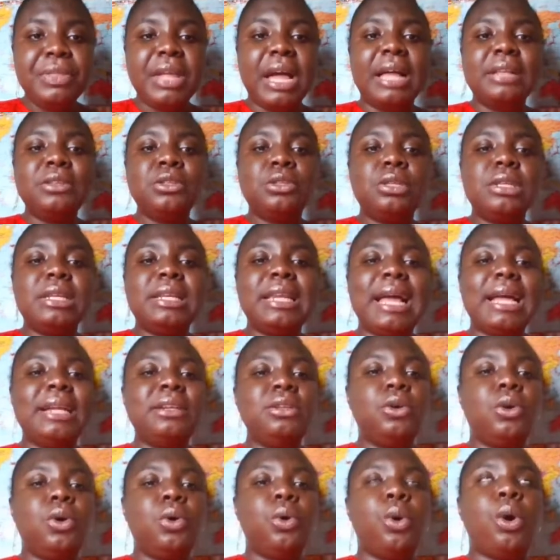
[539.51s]
and to
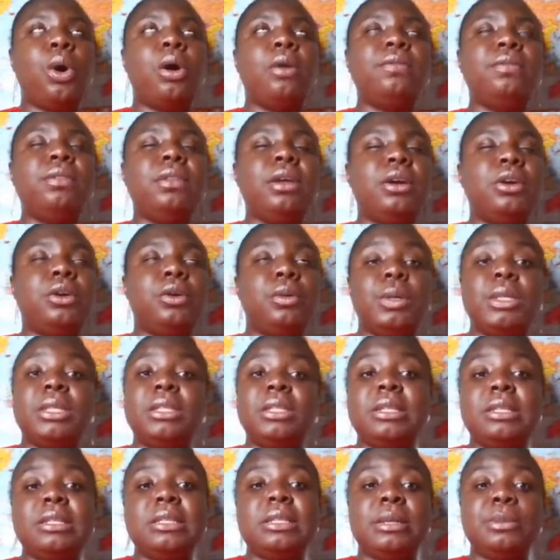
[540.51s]
let go of the
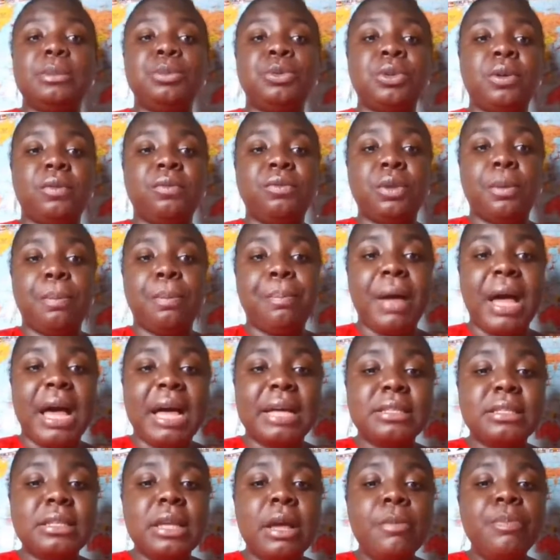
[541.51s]
criticisms of the
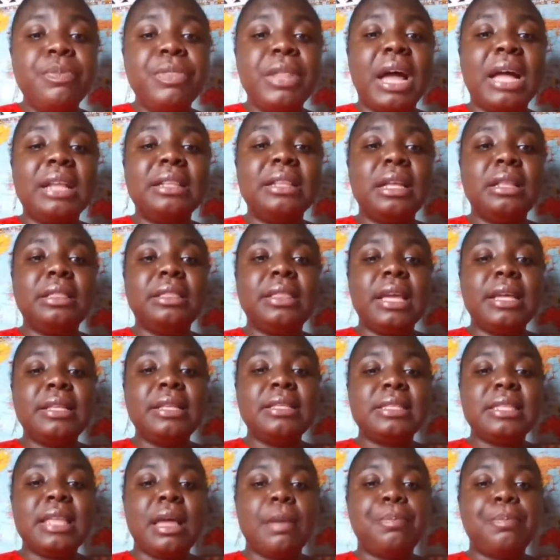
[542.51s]
past and the
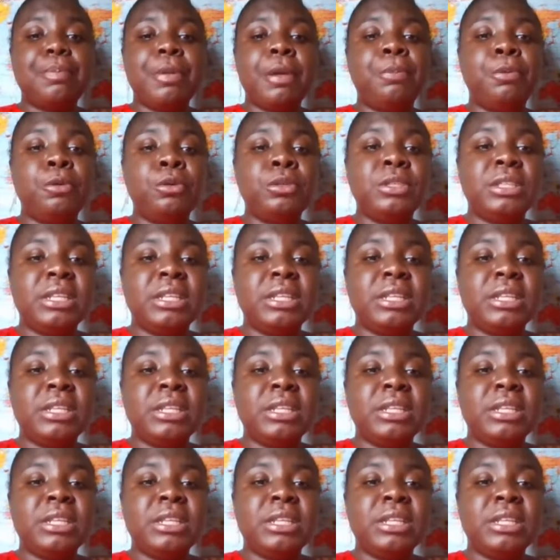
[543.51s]
things that people